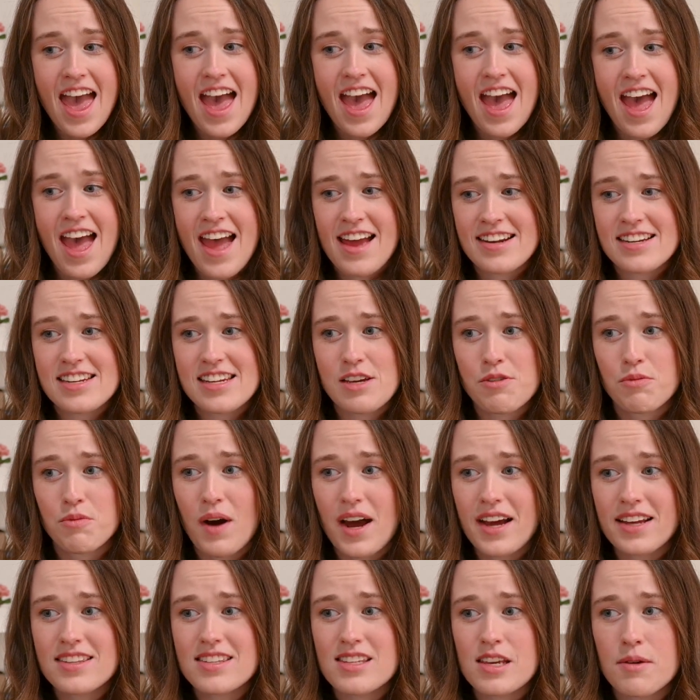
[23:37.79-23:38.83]
and he
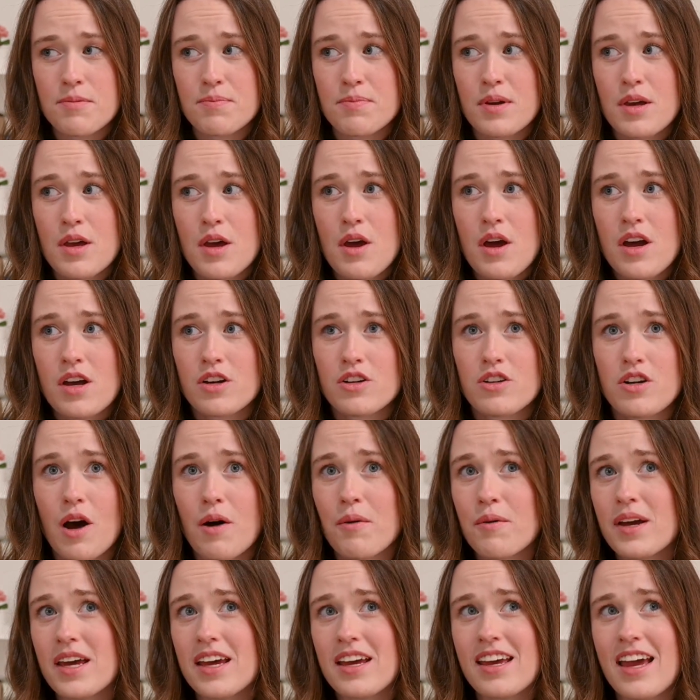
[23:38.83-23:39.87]
winds up
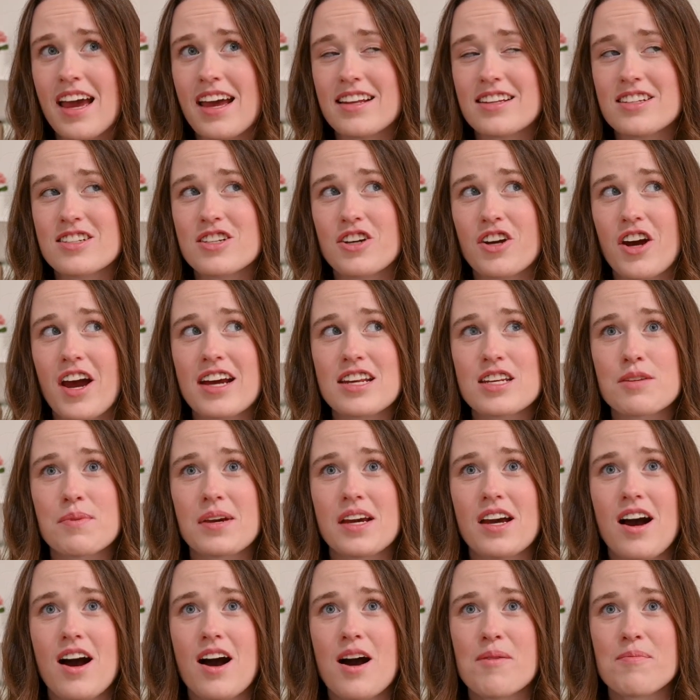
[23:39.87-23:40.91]
going and trying to
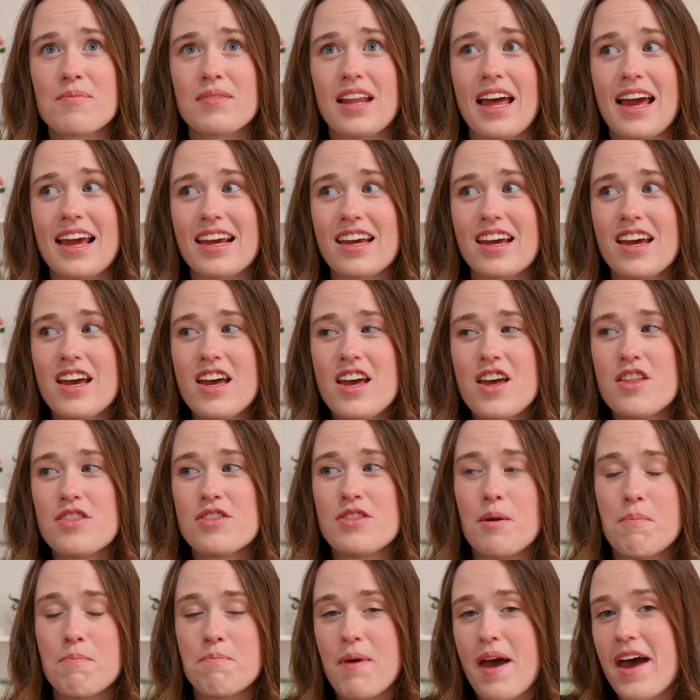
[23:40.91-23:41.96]
become like
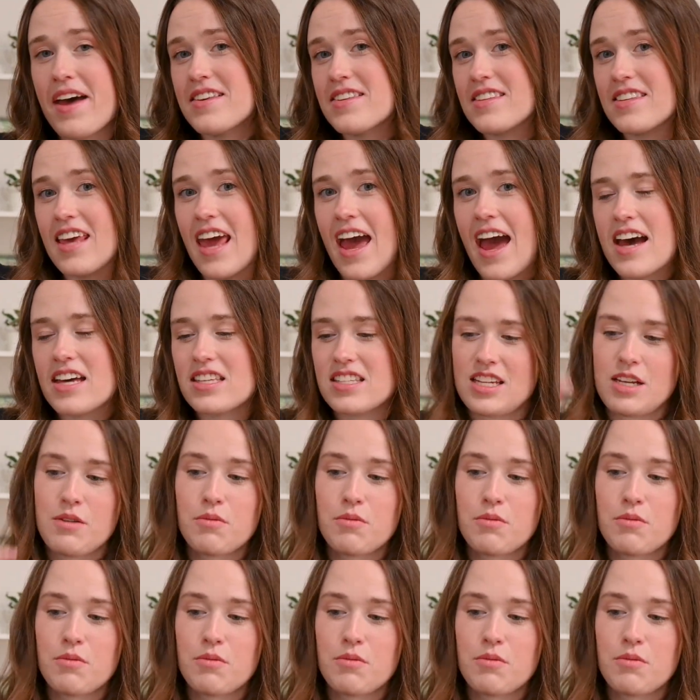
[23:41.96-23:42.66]
the best caste.